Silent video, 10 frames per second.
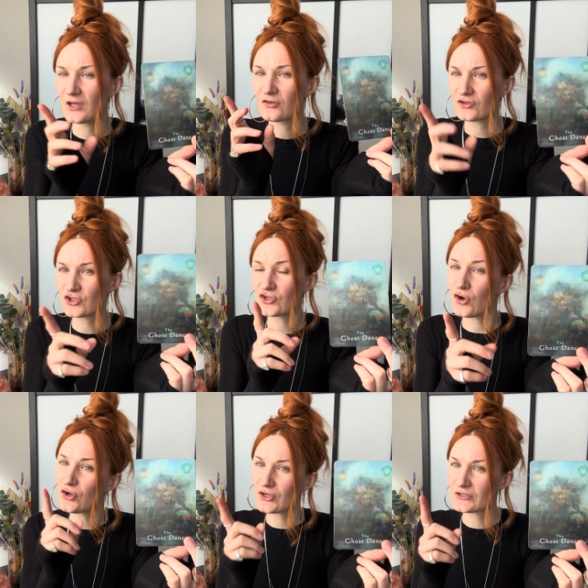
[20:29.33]
The
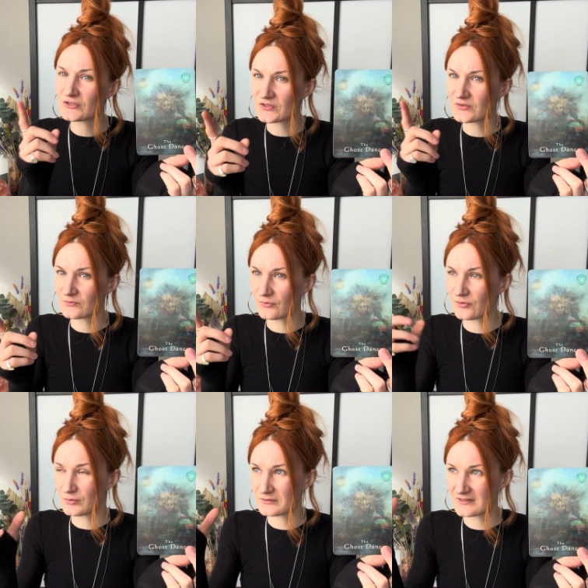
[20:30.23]
shoguns were the
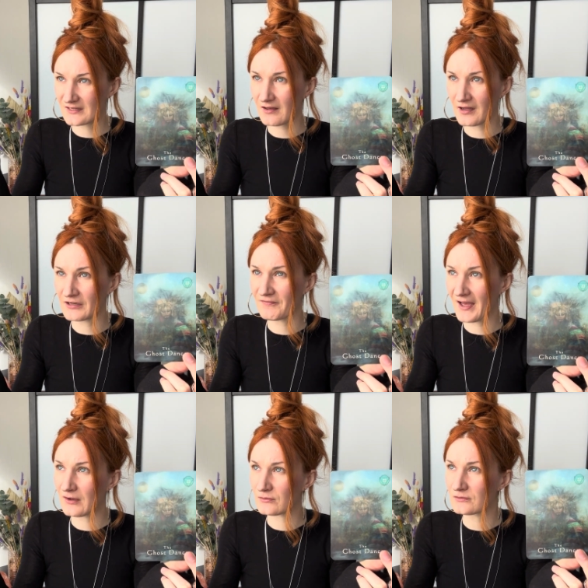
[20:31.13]
ones that kind of
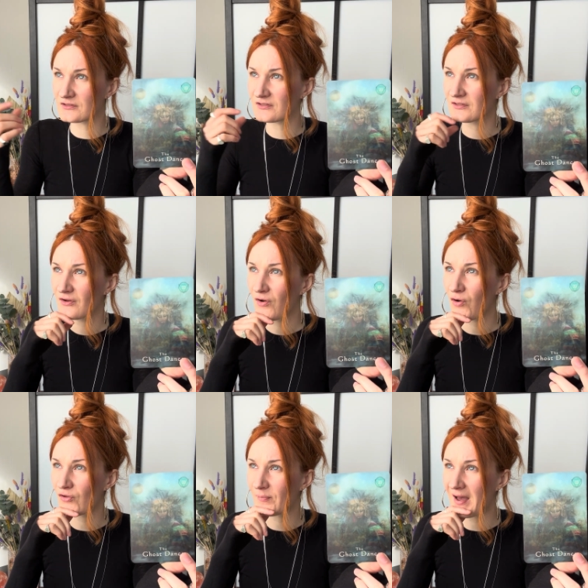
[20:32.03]
held
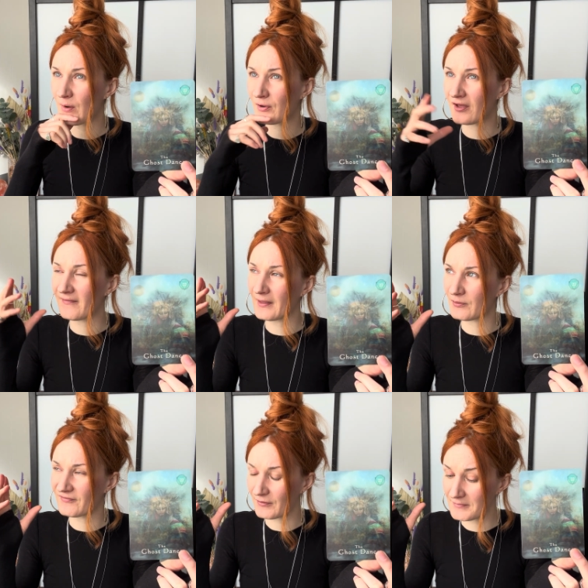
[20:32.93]
all the power, and they were
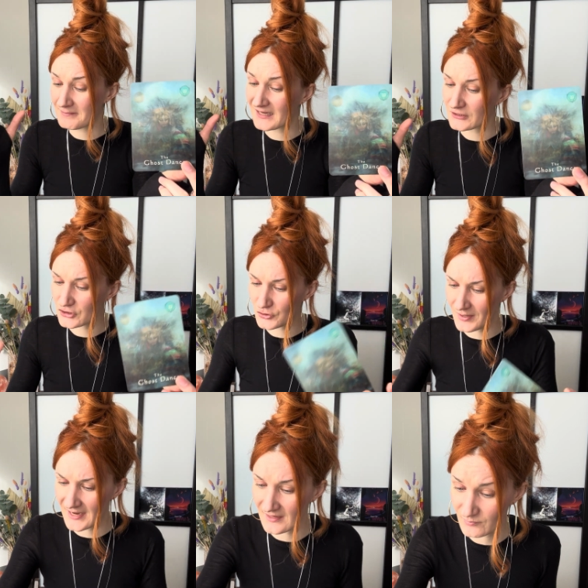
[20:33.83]
very military.